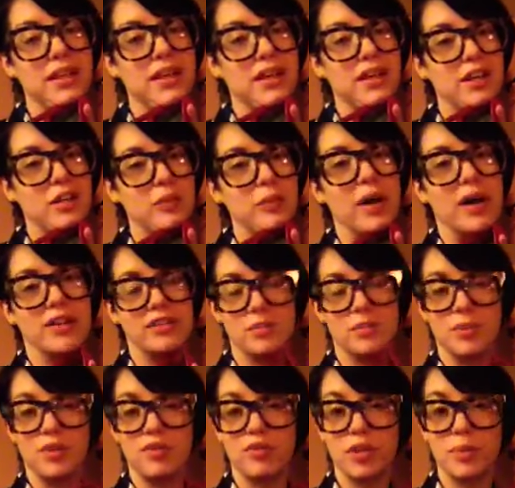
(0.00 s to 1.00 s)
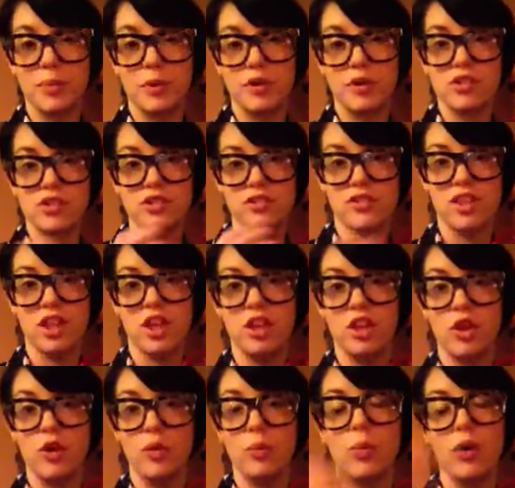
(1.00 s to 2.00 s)
and possibly repurchase the
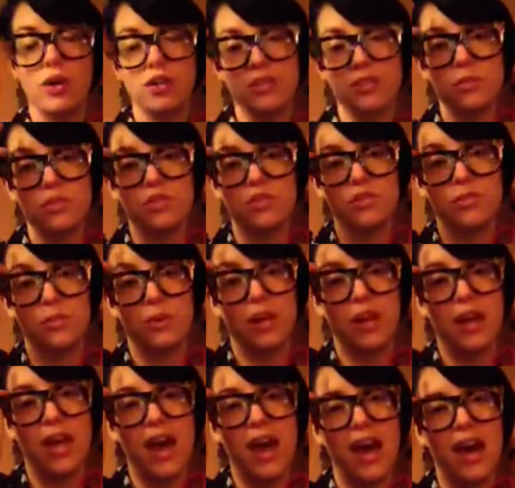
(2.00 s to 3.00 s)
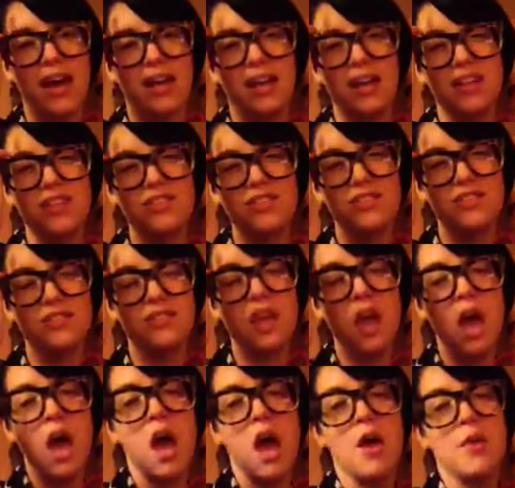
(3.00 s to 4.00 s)
globe ones, which is what I had.
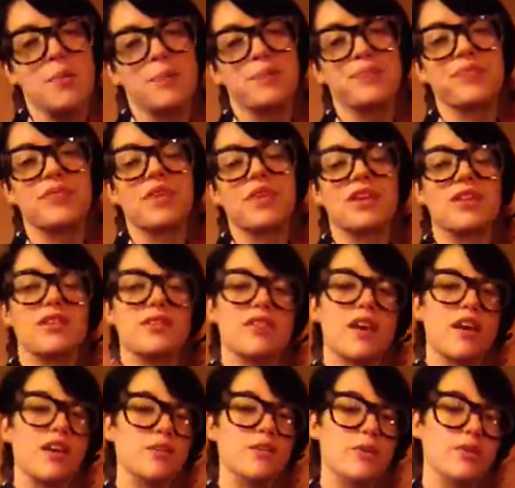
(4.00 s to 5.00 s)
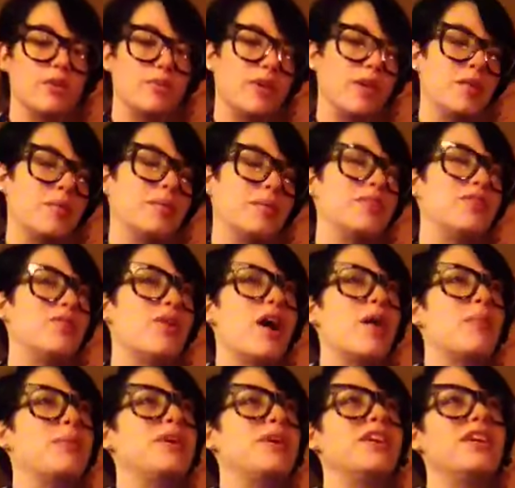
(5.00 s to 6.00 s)
The size wasn't making me too
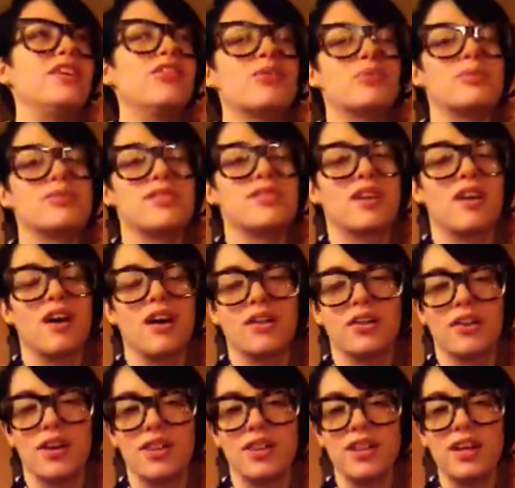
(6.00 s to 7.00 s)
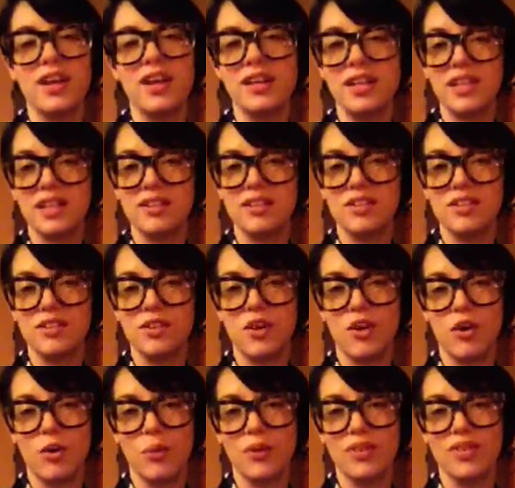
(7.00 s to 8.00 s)
happy, and neither was the color. I think I needed to
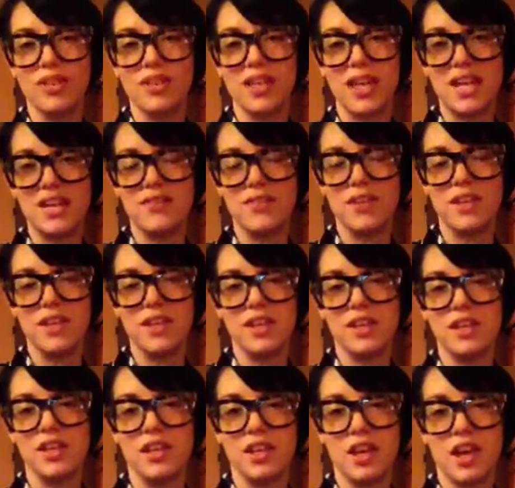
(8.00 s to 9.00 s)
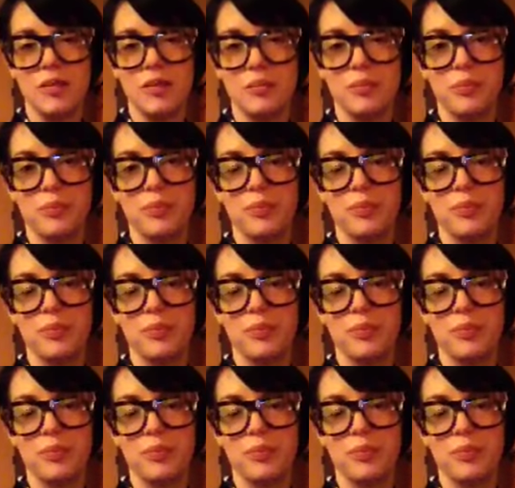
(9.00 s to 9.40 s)
go with the navy and